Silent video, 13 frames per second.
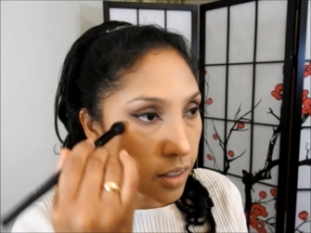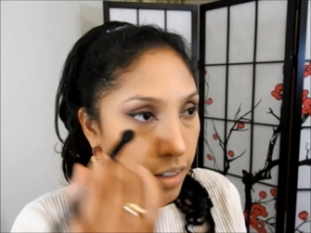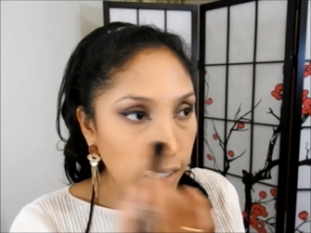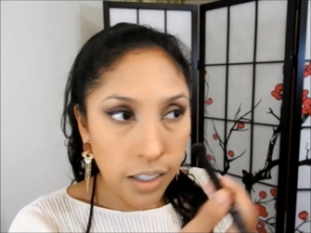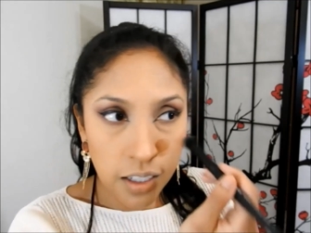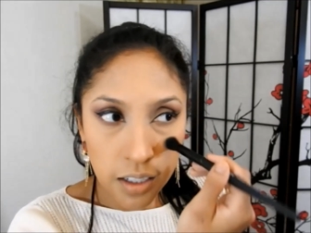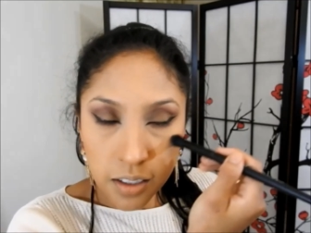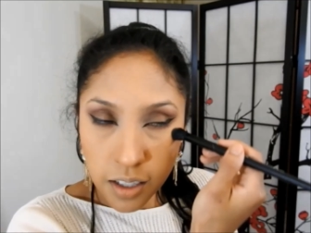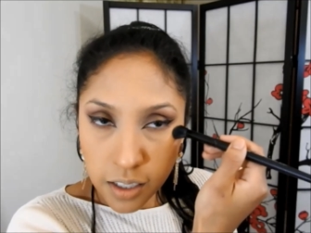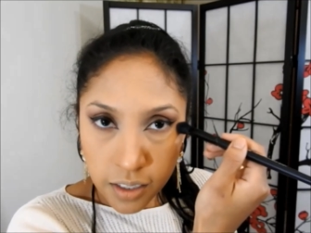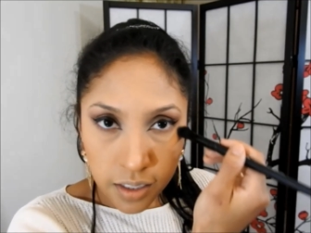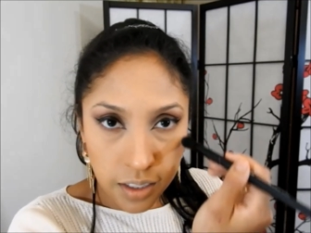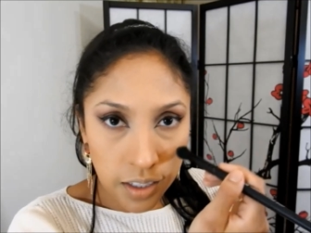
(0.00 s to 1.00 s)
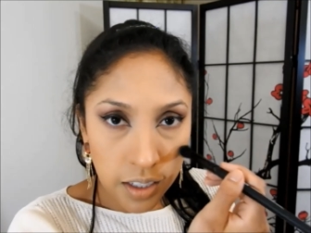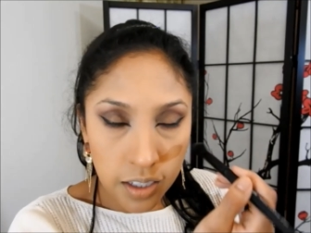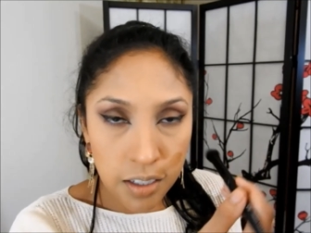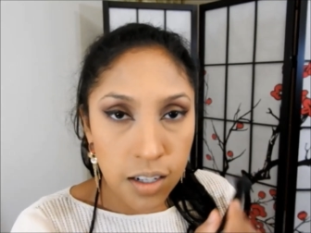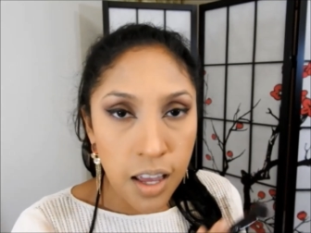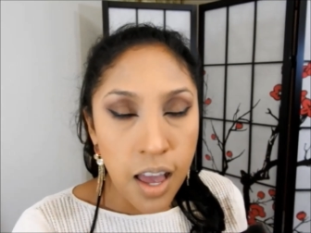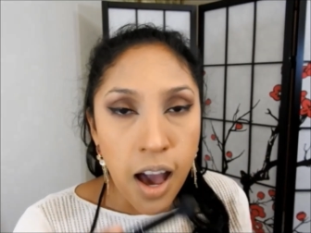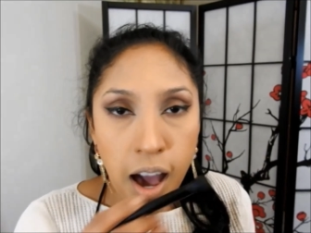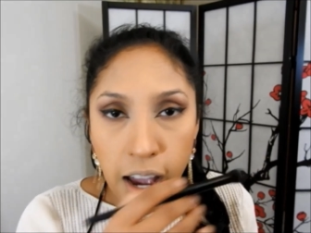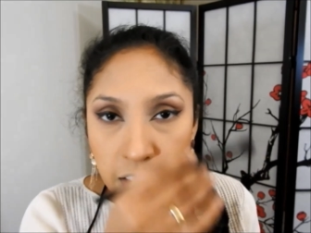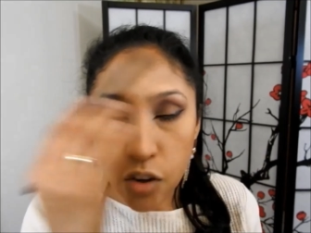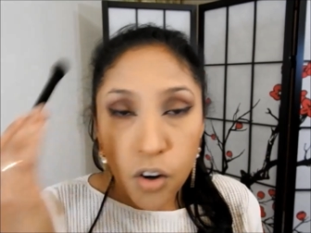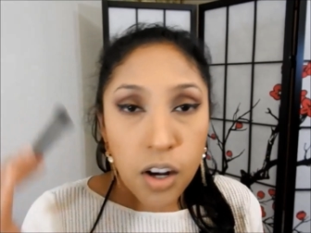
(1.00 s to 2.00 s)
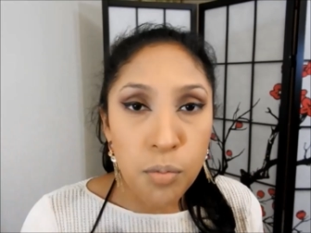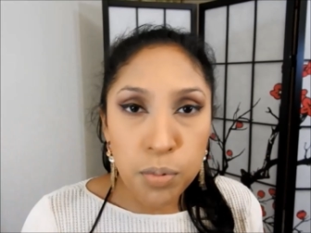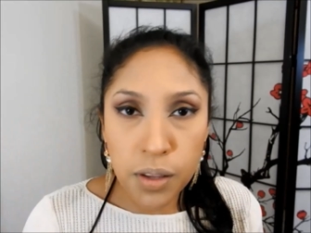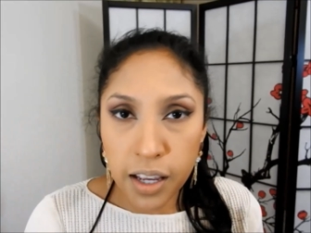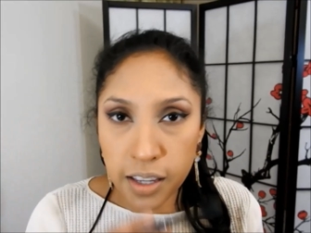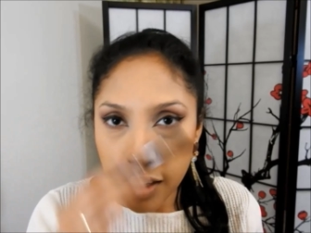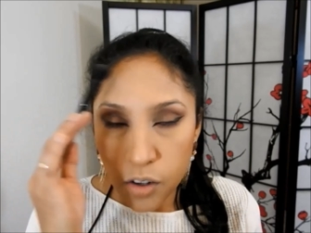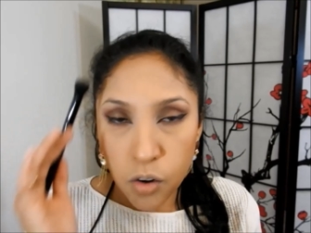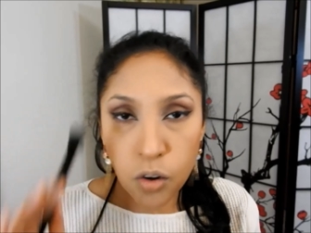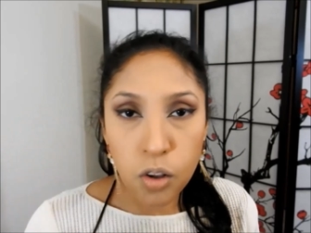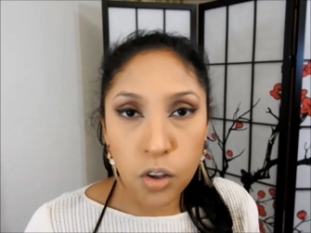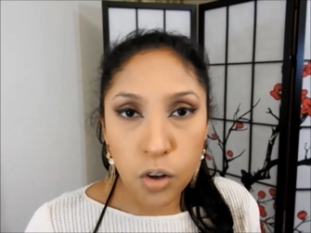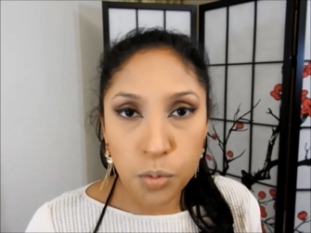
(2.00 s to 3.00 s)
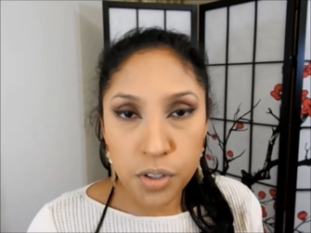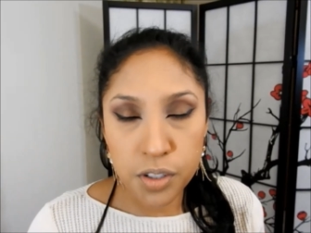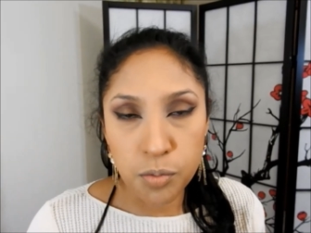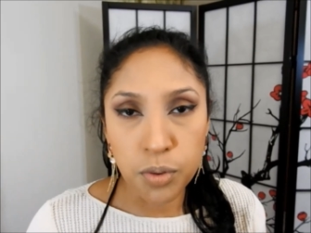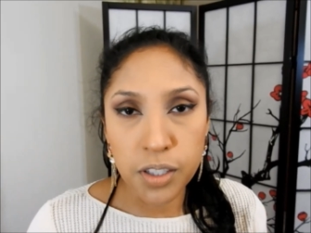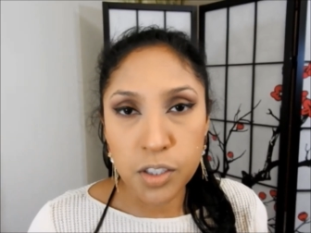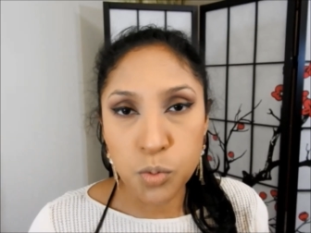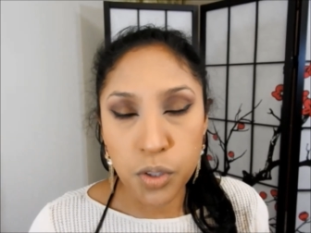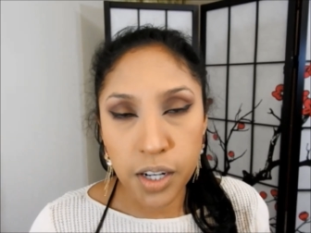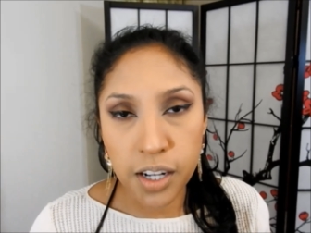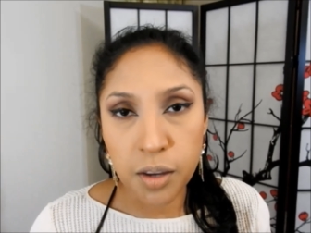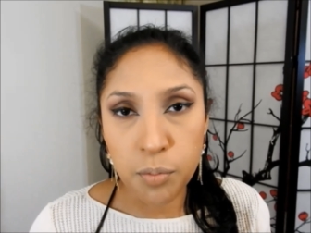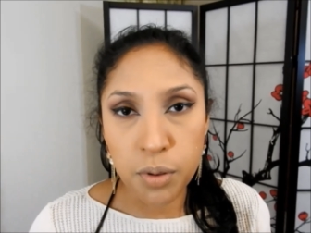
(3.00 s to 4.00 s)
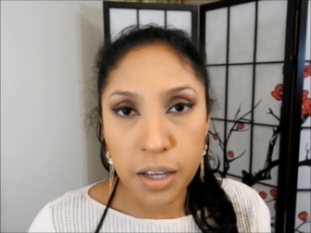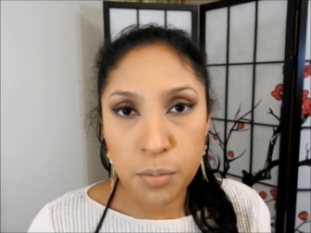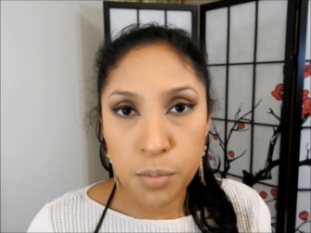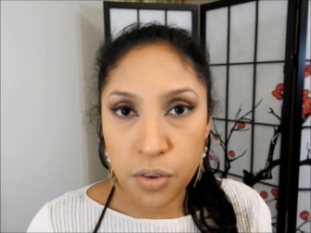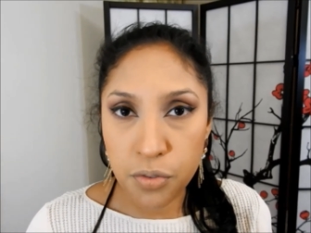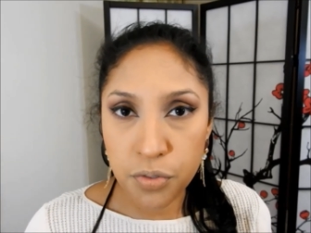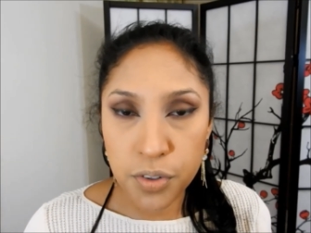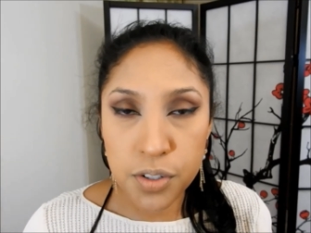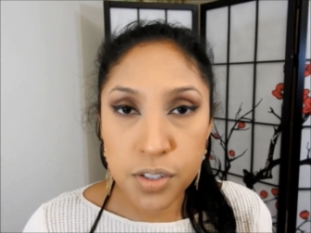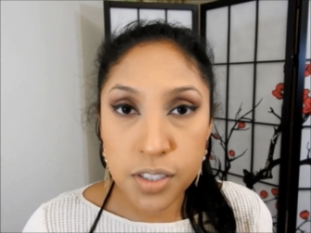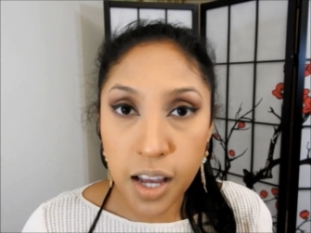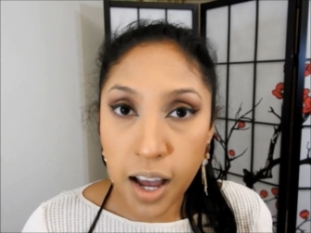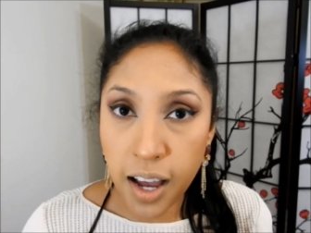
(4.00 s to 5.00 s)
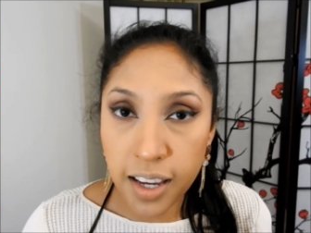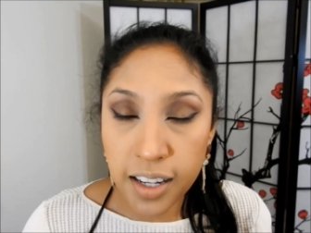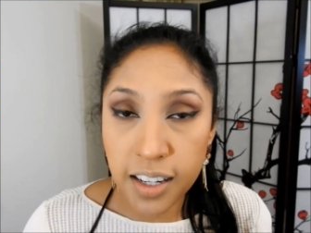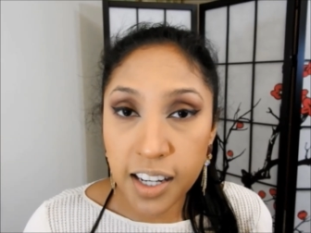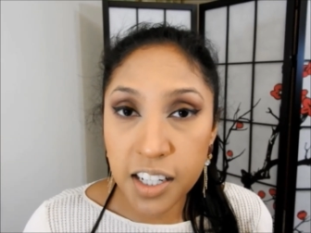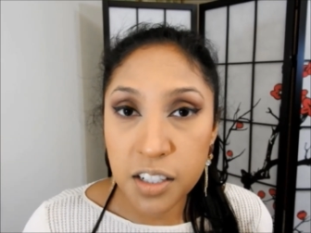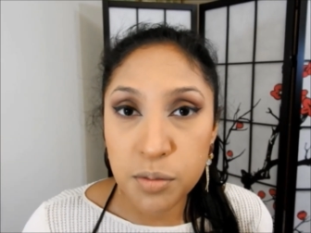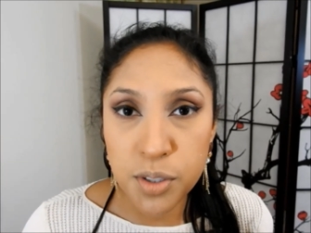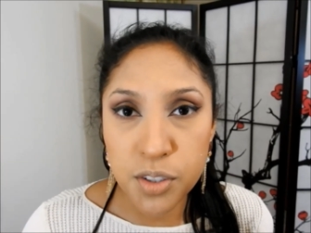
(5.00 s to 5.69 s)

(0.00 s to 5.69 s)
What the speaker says: here, and here. I don't apply it all over the place where I apply my first highlighter,